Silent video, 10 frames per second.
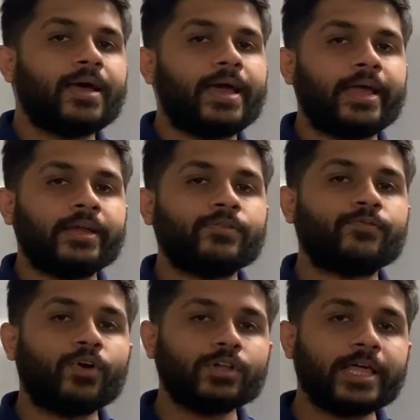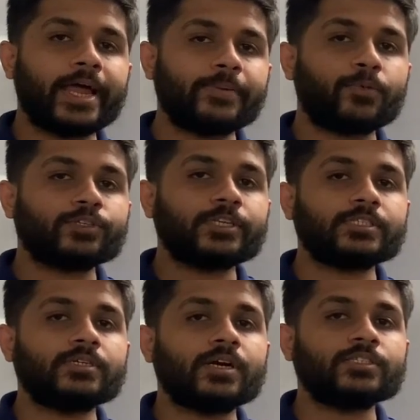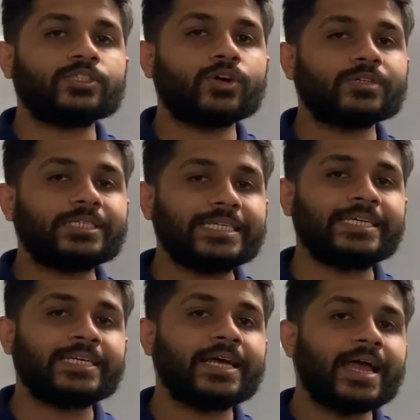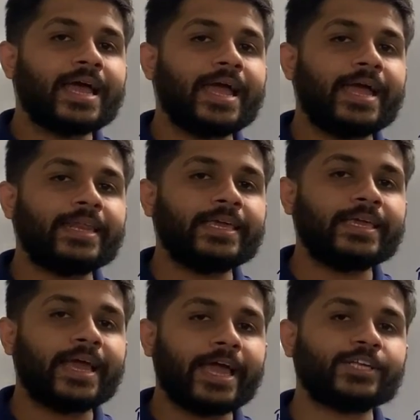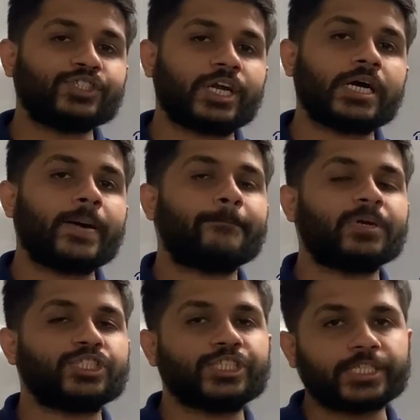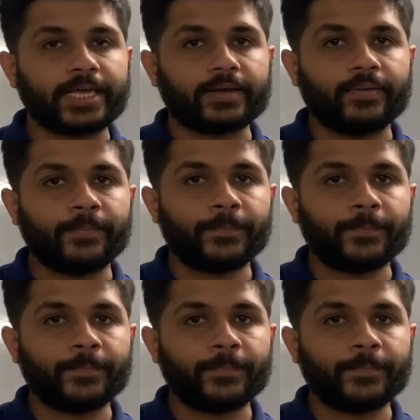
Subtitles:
and for that processor does not need any extra machine cycle.